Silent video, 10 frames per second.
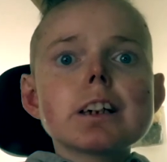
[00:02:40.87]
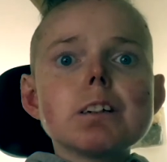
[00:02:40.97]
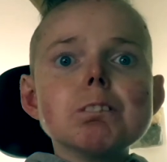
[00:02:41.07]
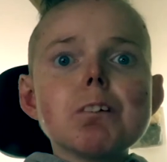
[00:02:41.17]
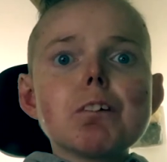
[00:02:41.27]

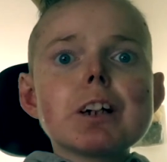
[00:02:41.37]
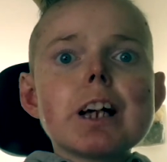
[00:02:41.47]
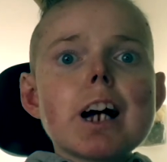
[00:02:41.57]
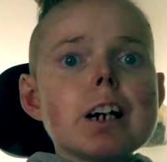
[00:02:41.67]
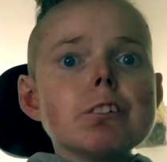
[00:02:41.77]
can book
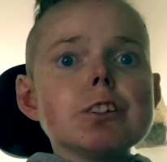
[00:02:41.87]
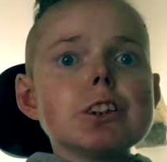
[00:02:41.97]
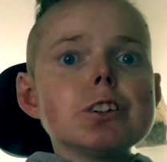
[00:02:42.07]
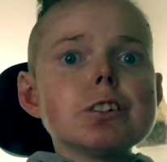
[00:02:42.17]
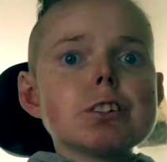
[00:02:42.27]
it at a
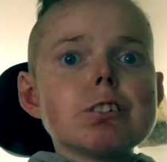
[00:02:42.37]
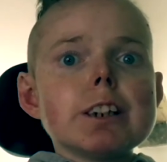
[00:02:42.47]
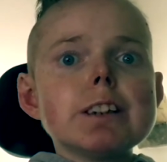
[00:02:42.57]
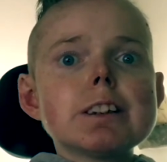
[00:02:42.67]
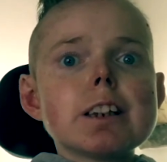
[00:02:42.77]
reduced
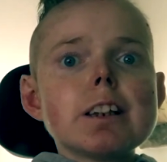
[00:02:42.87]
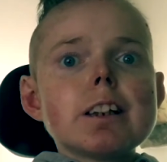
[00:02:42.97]
rate,